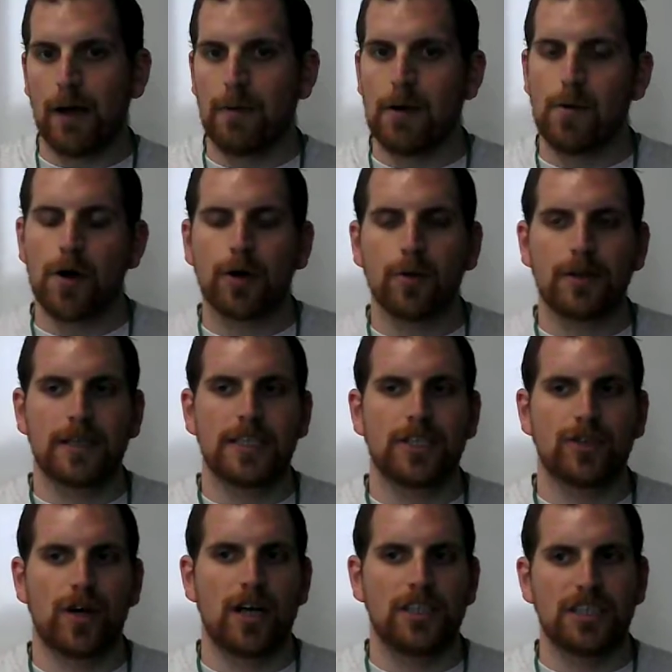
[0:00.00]
And we work with these
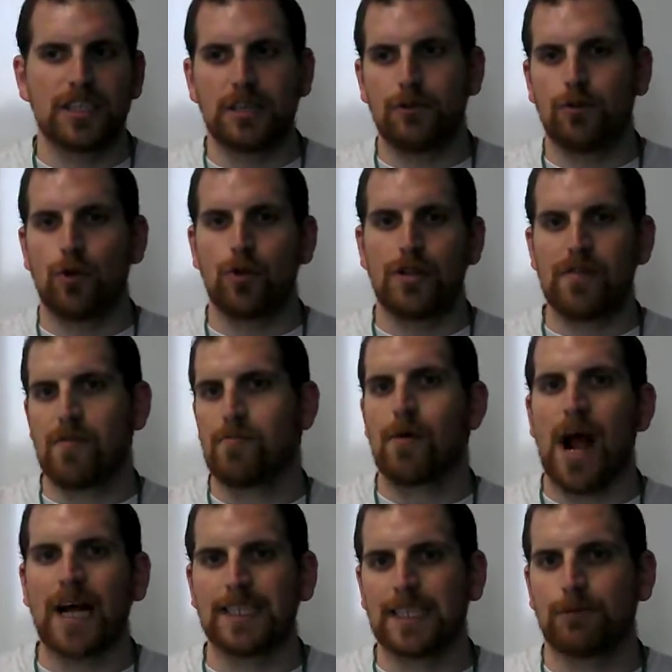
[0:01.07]
strategies and do different
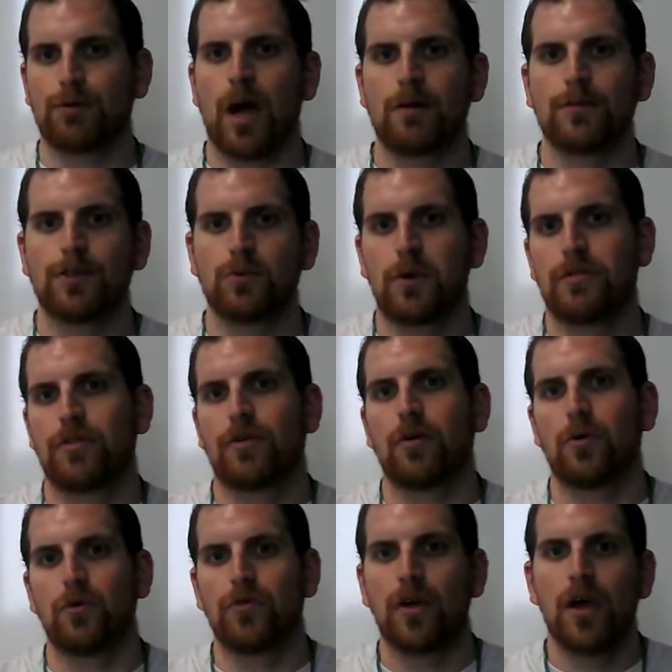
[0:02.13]
practice problems with
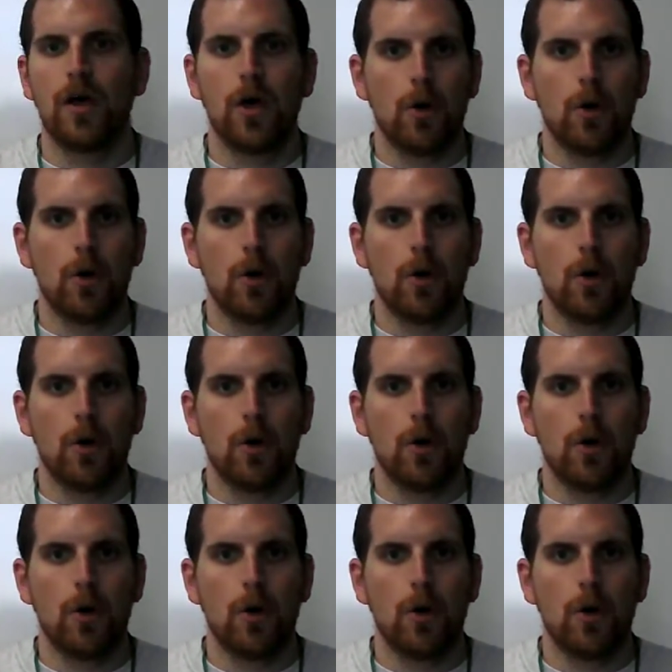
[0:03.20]
those.